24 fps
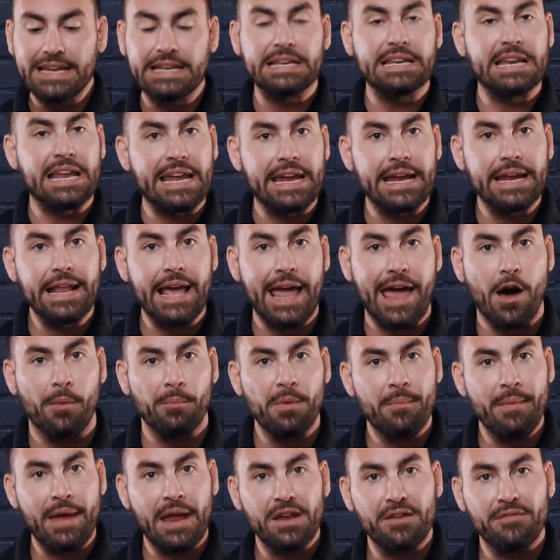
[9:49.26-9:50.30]
need
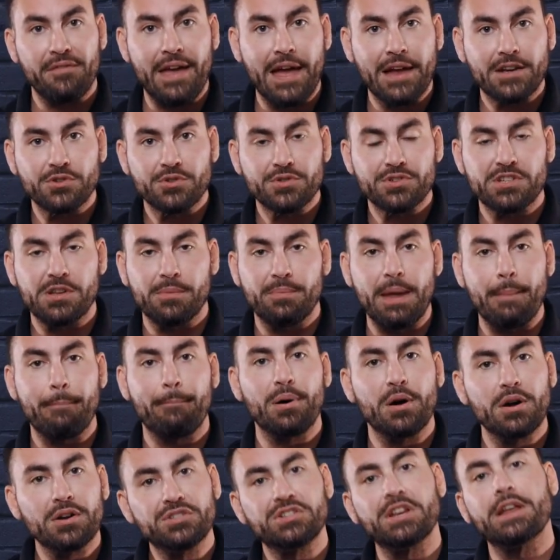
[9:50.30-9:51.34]
helmet manufacturers to be
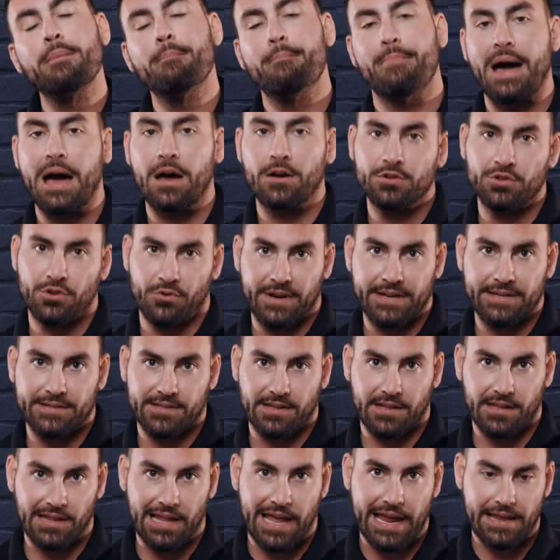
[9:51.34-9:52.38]
pushing boundaries
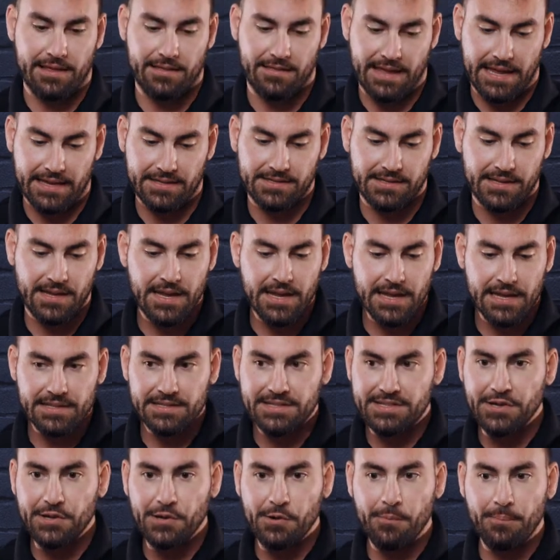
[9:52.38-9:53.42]
like this,
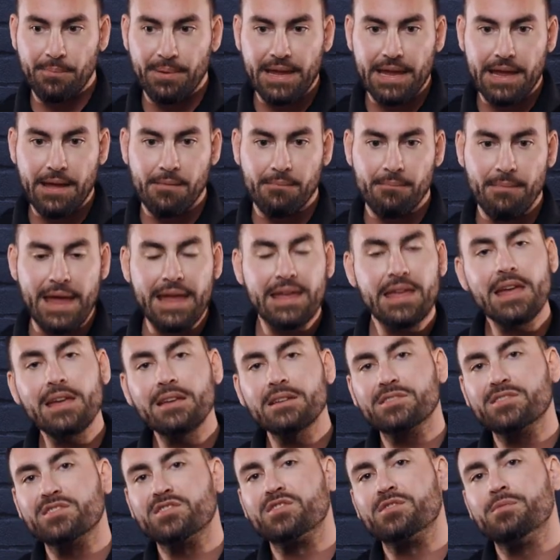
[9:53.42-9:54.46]
to be
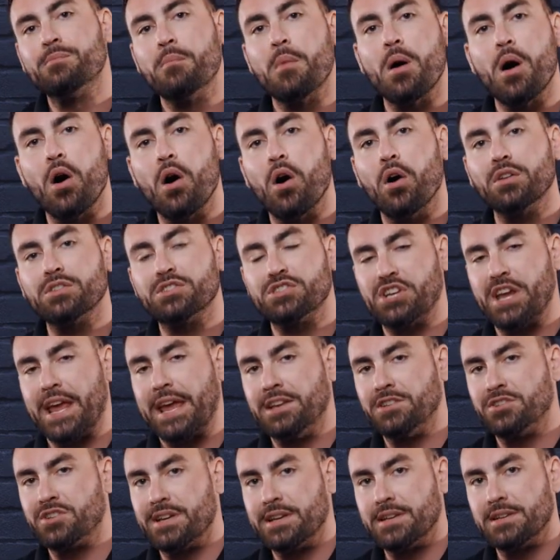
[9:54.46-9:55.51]
making small
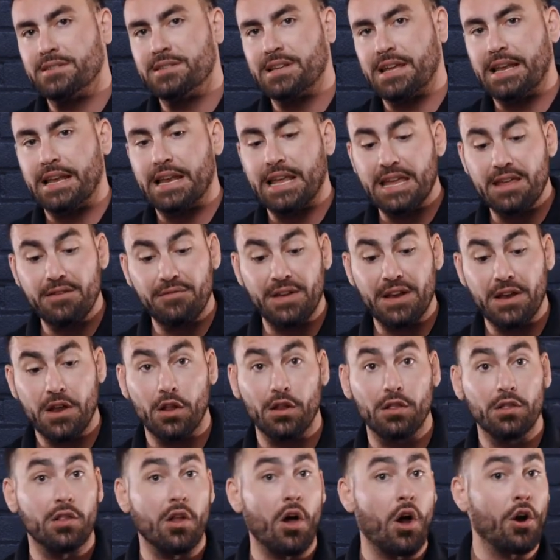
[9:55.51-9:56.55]
changes and even
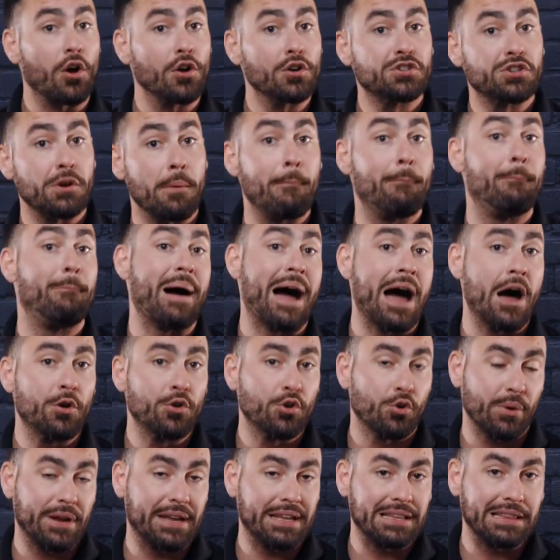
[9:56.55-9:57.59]
large
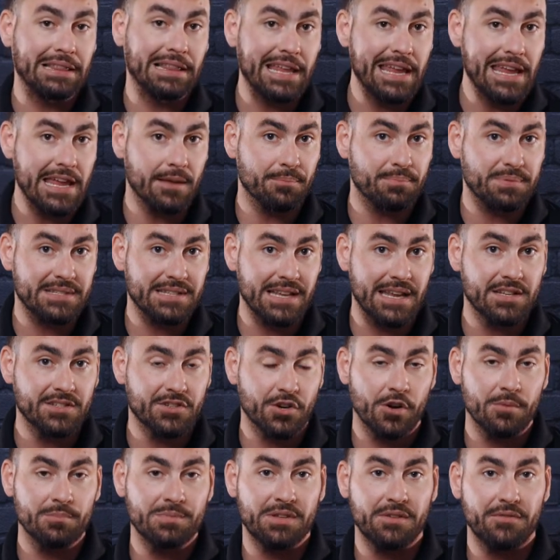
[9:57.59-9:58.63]
boundary leaps in
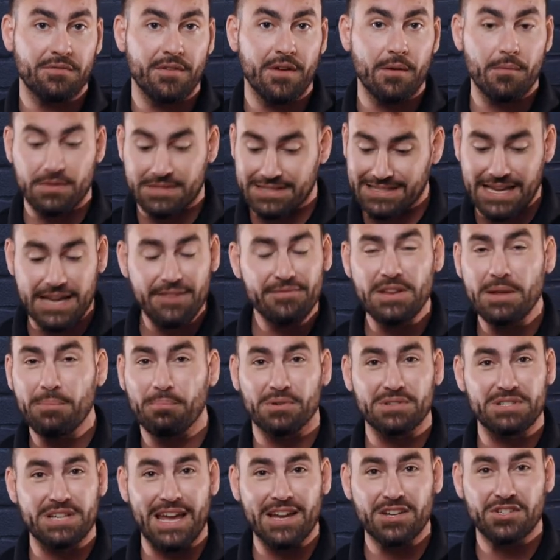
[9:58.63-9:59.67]
terms of safety
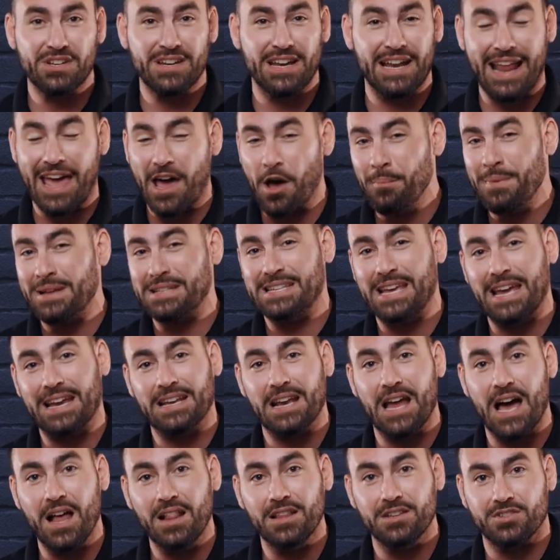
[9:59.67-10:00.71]
protection and helmet
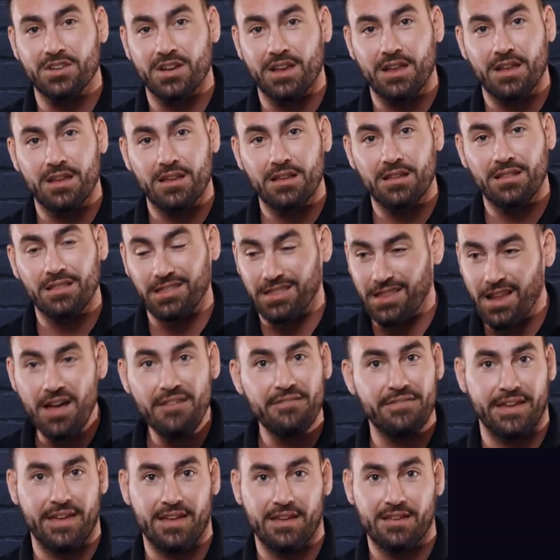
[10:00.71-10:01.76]
technology.
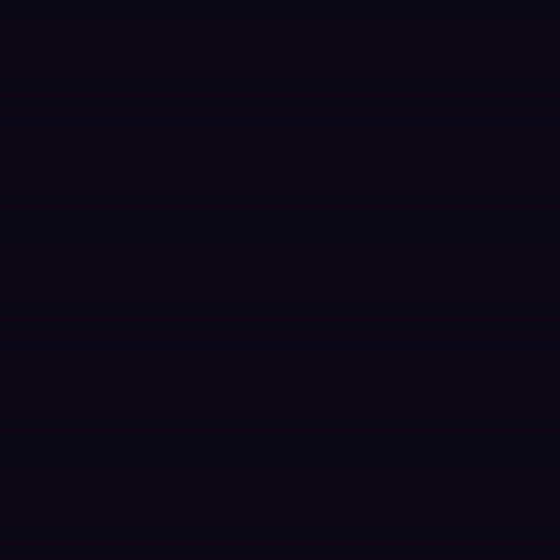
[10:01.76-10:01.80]
Love it.